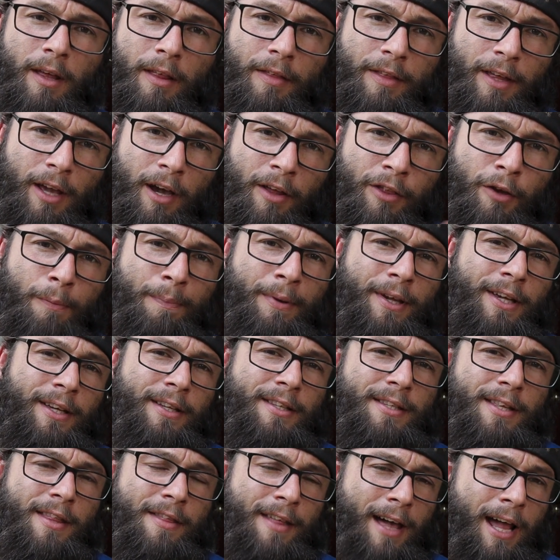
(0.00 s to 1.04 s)
The other
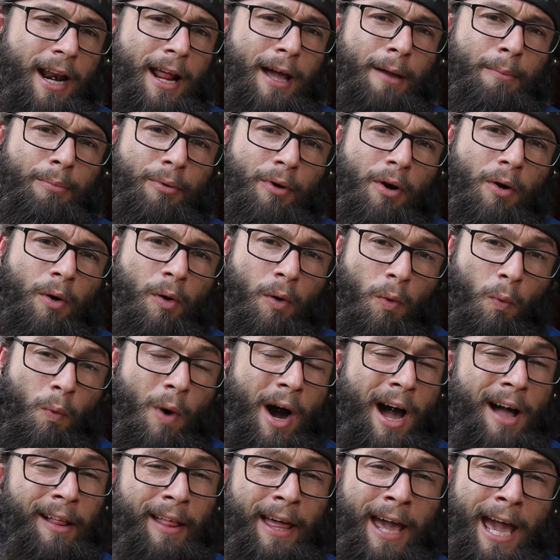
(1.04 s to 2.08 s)
piece that I broke
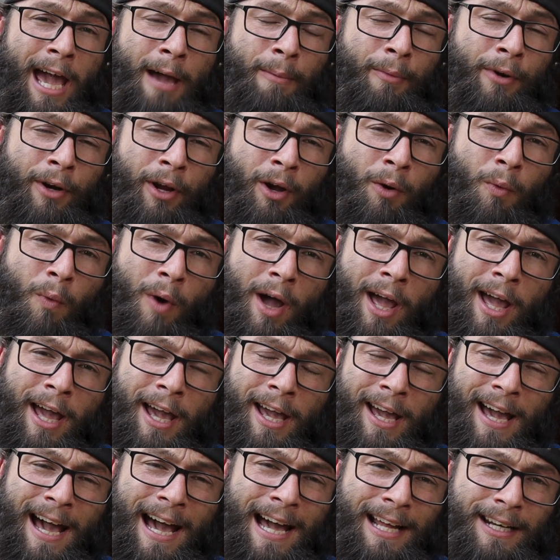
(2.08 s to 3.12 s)
while hammering
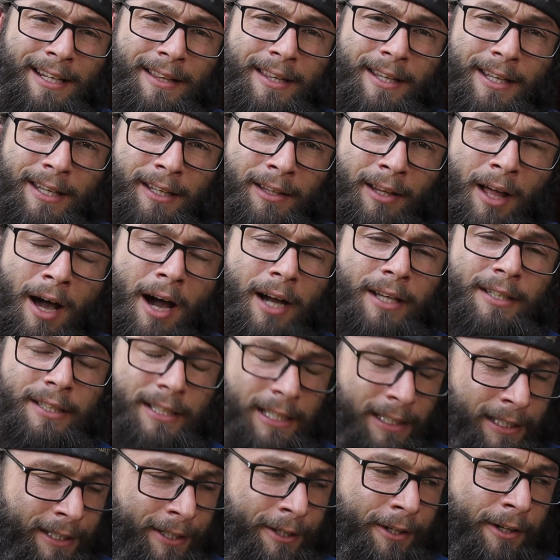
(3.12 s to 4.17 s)
away at the lock
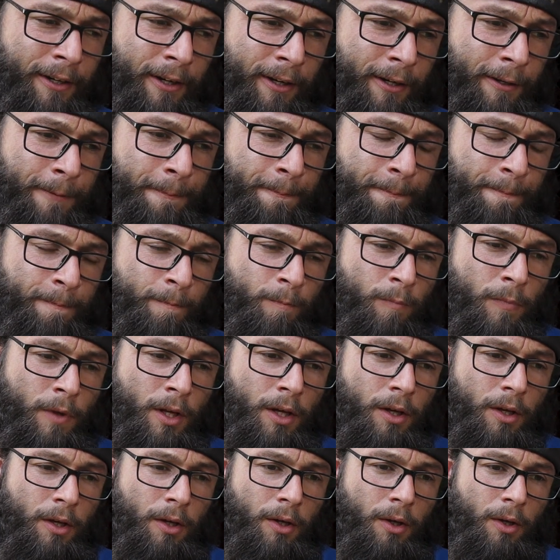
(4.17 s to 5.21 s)
cylinder
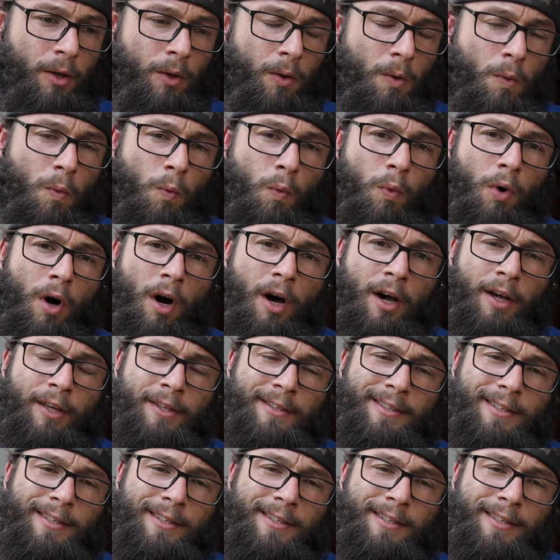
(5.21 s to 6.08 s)
was